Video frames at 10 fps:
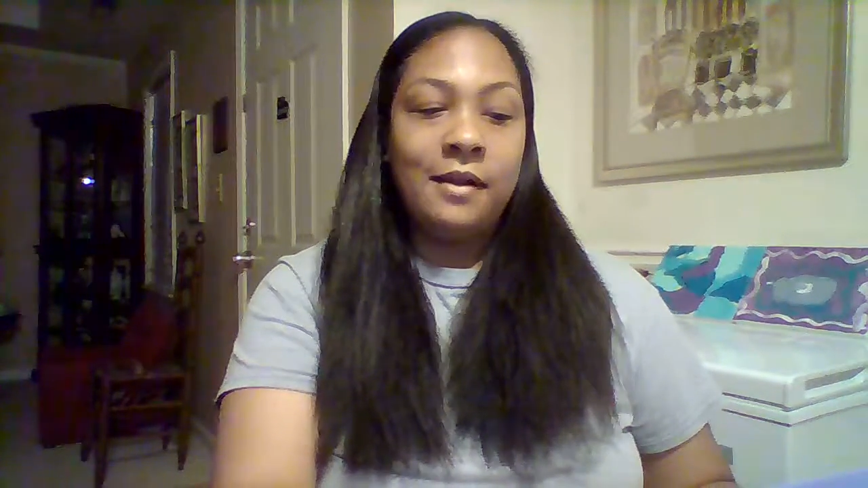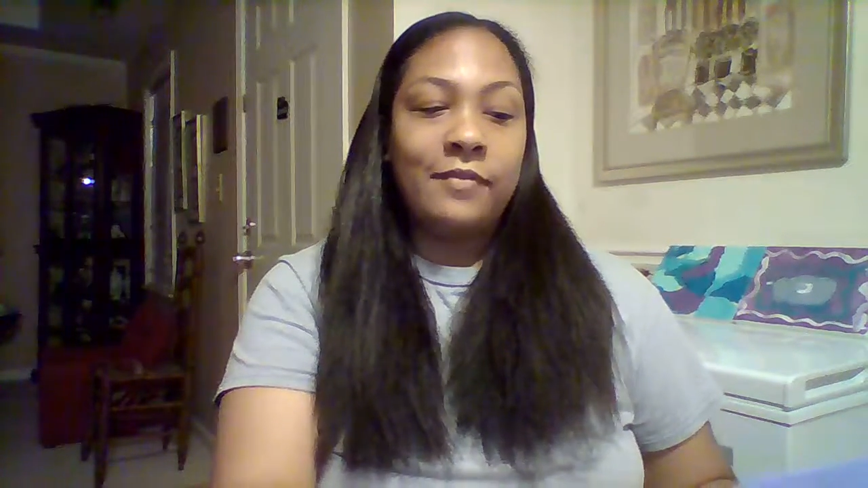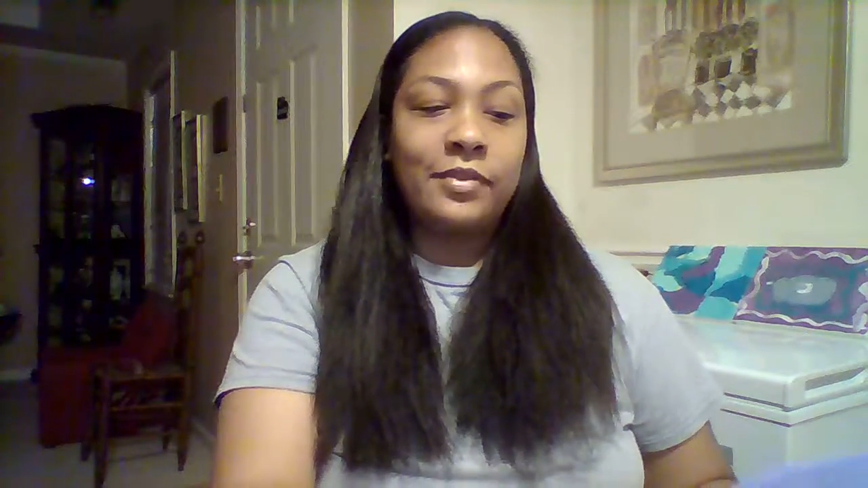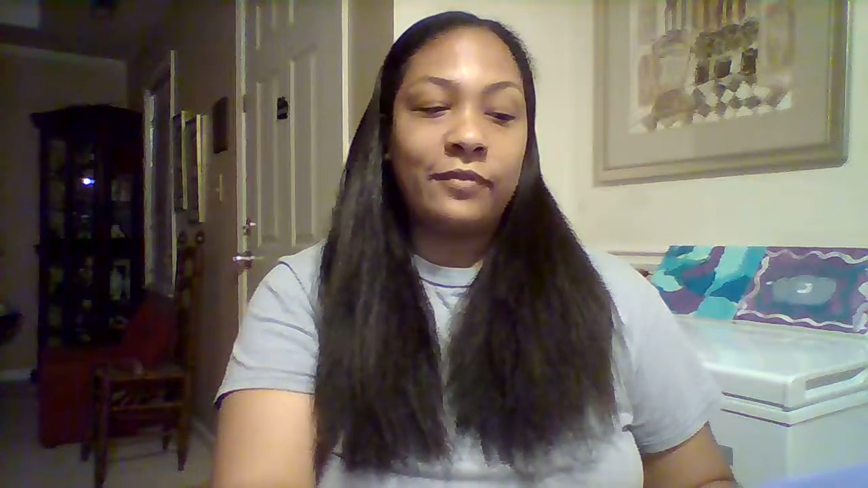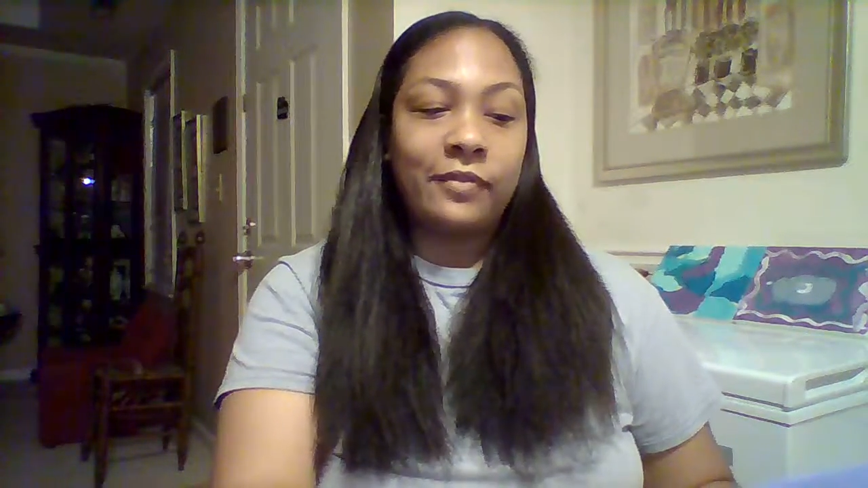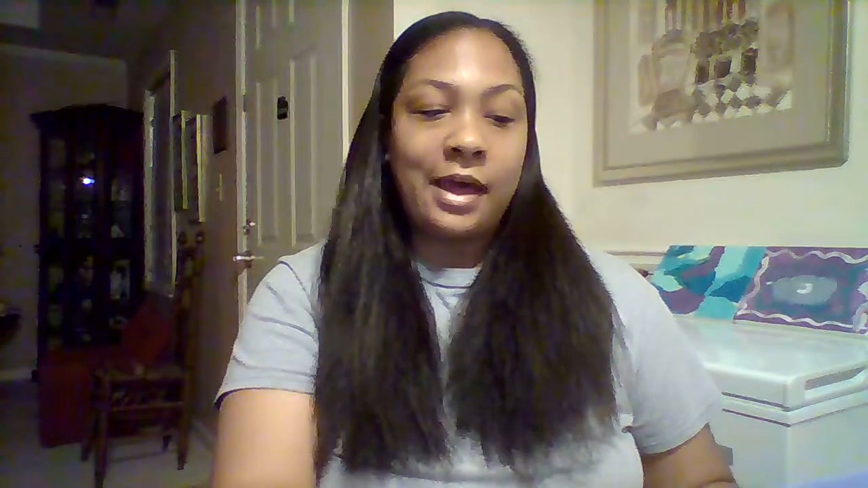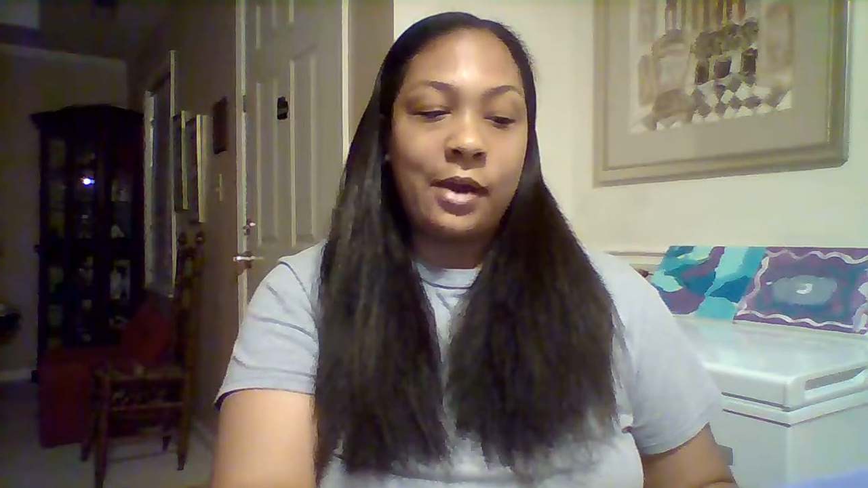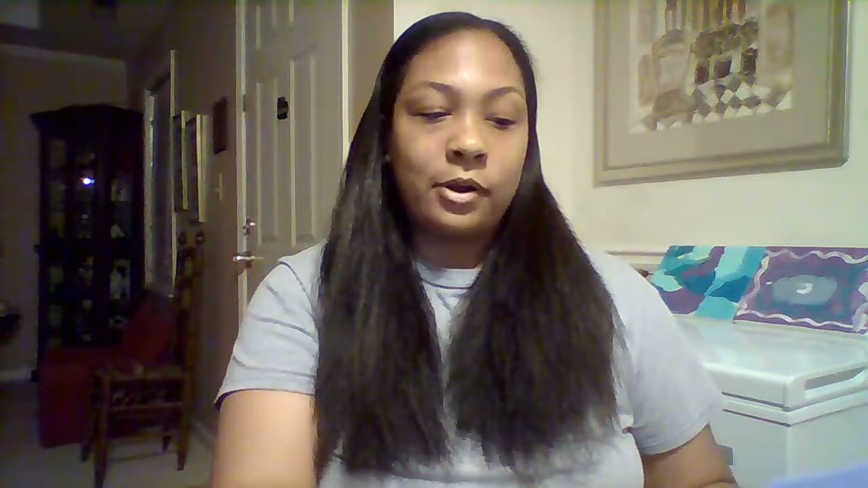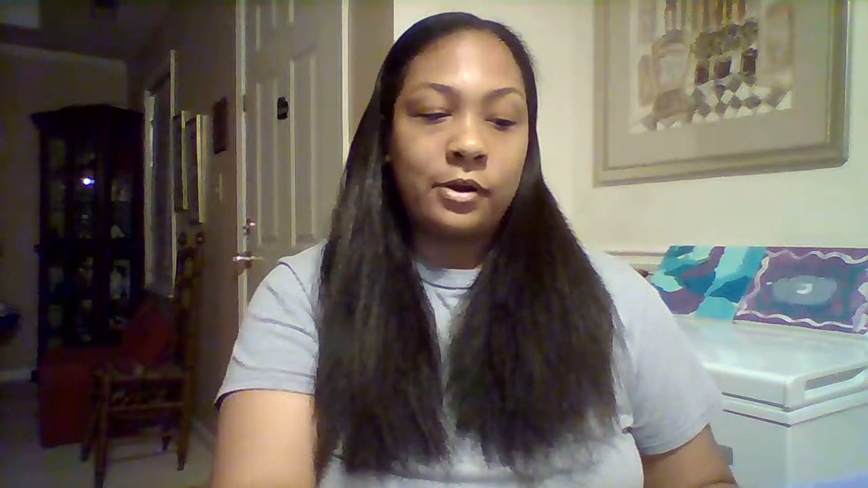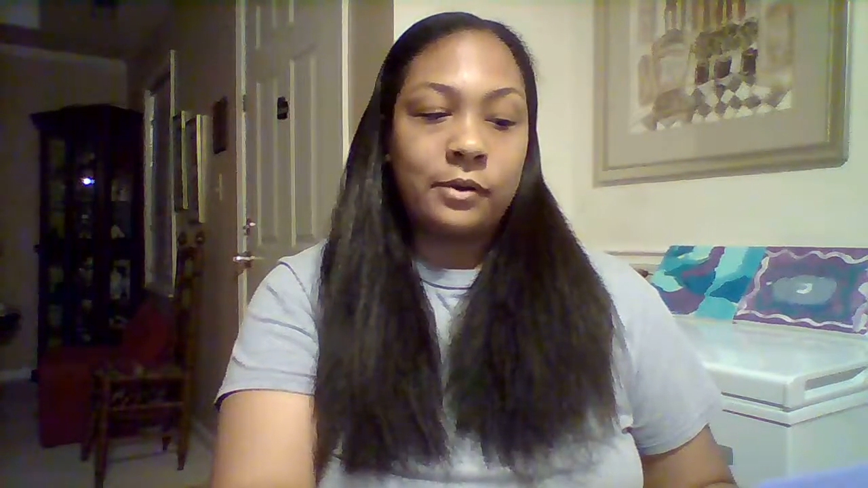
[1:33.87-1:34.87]
The
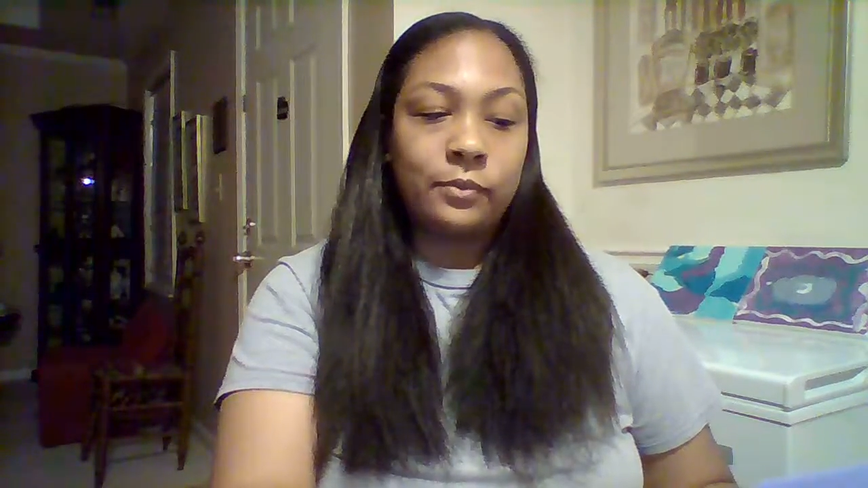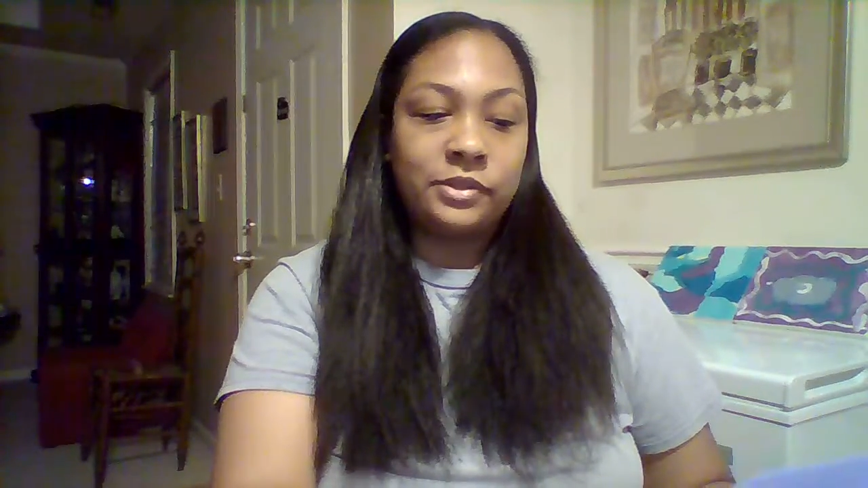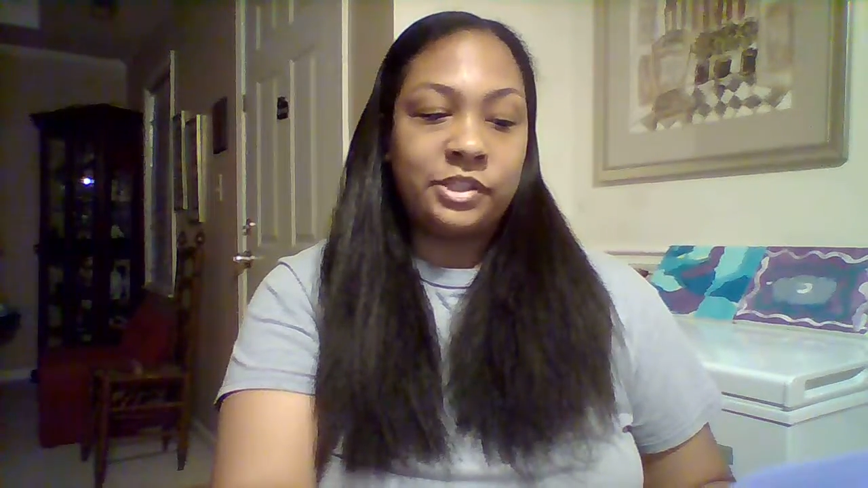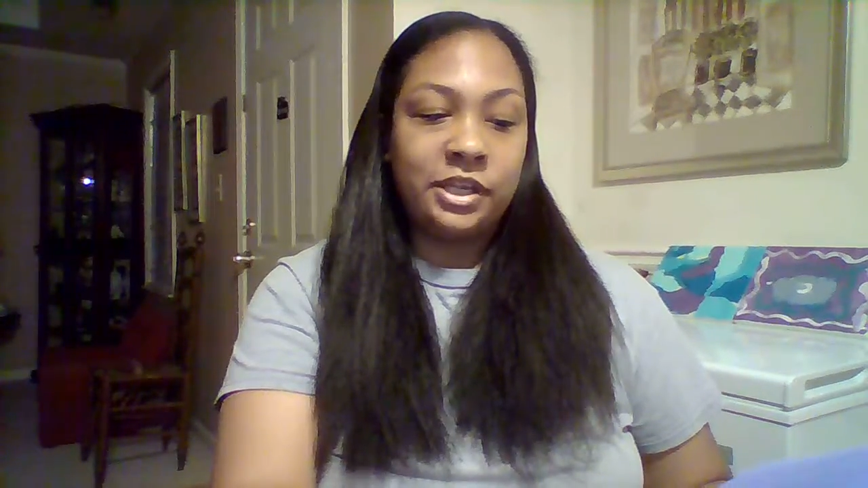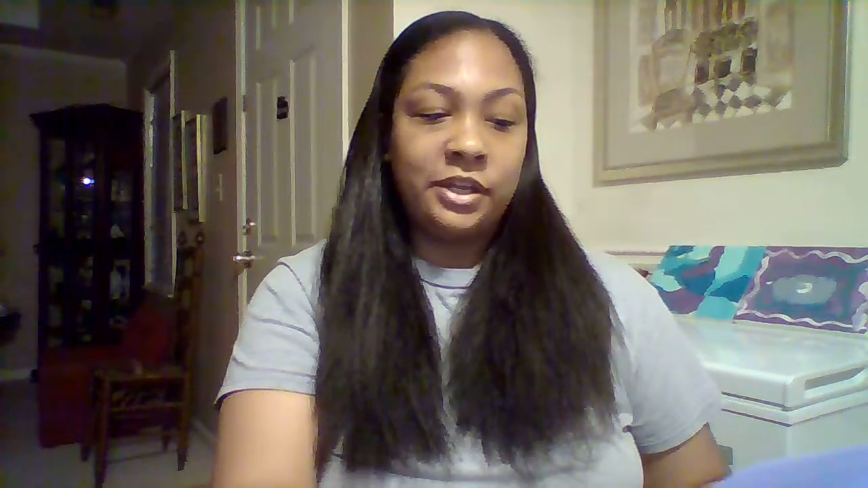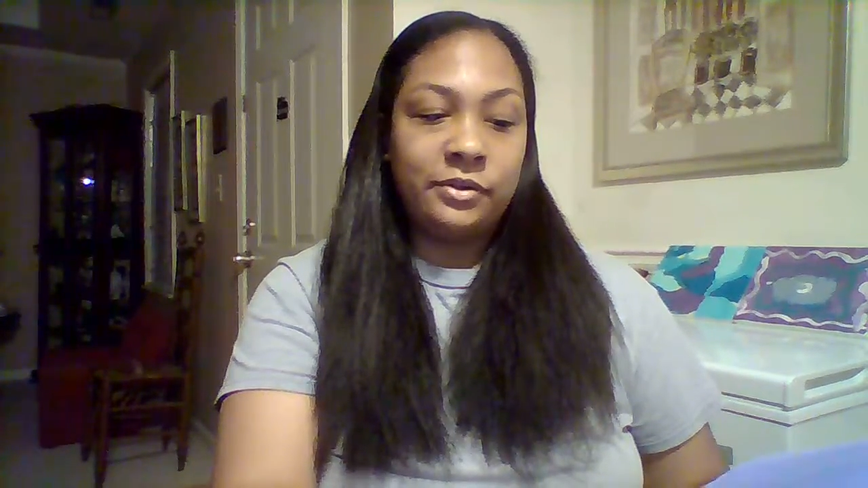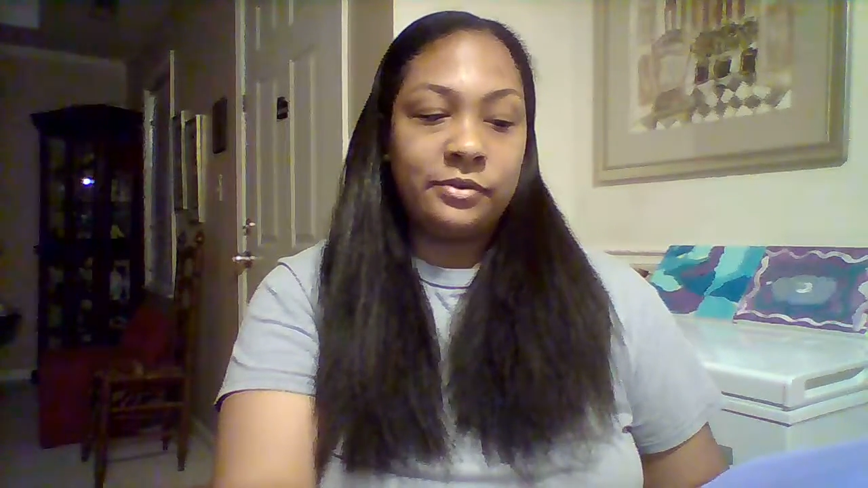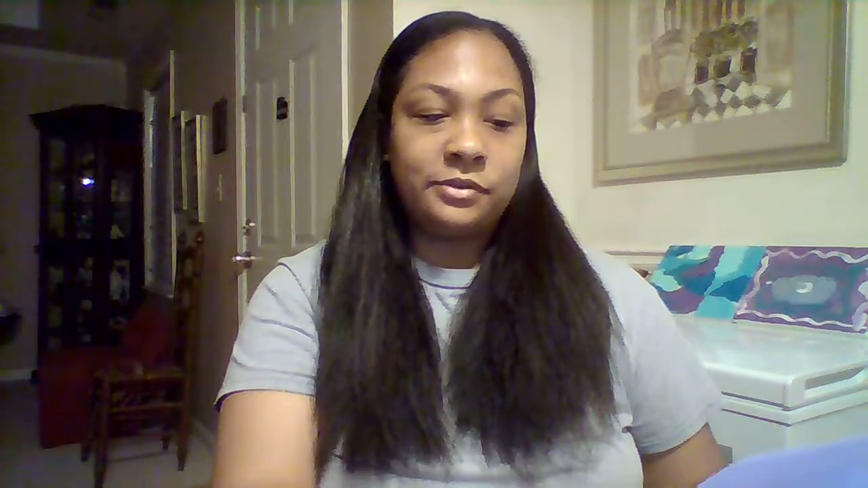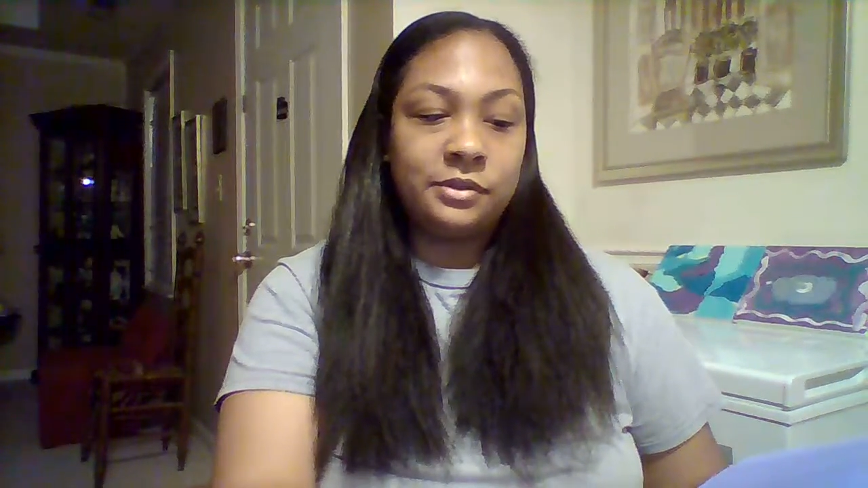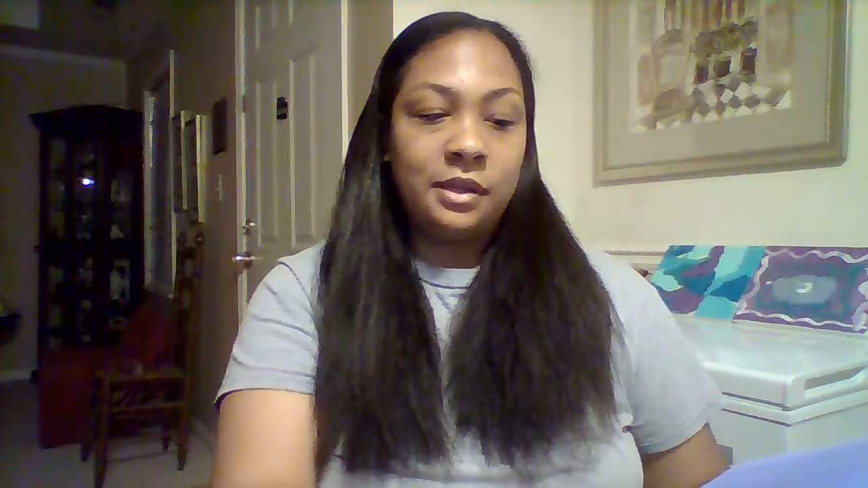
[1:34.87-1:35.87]
flower was
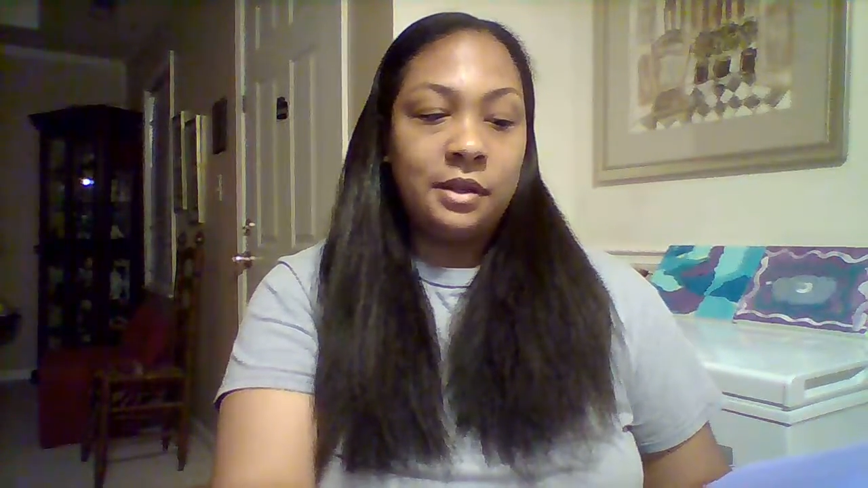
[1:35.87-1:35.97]
used